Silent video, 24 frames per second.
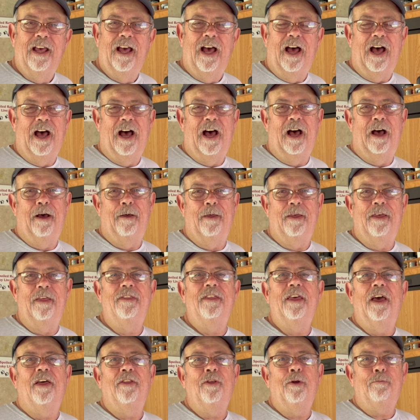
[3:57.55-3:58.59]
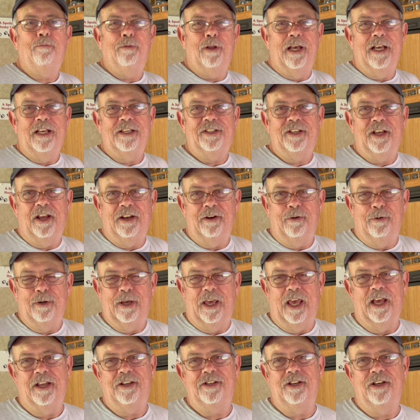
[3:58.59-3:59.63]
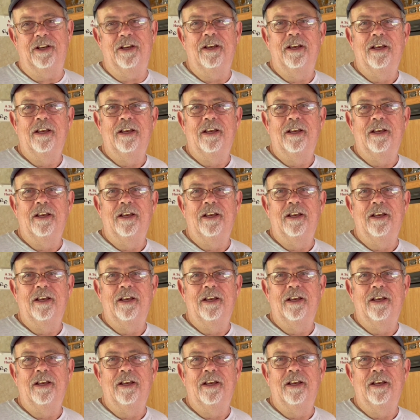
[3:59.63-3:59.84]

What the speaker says: And the other place that will get you